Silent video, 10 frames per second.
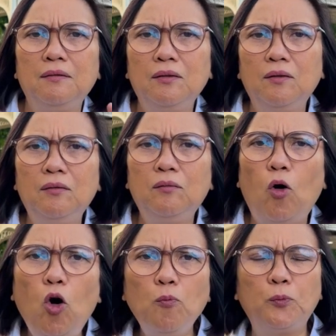you know,
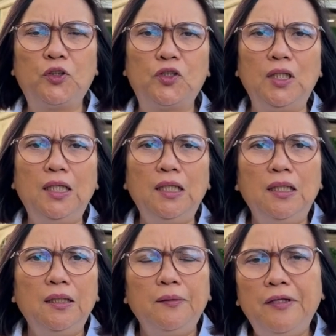hopes.
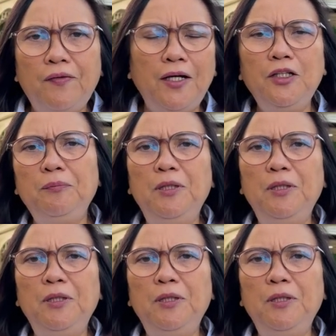If other